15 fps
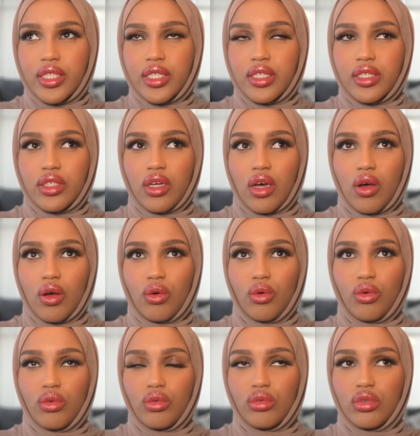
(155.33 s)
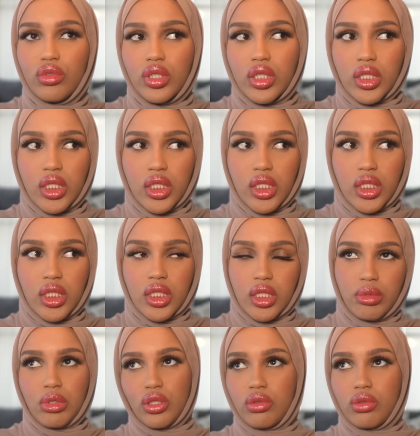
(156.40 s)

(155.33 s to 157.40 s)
So, August,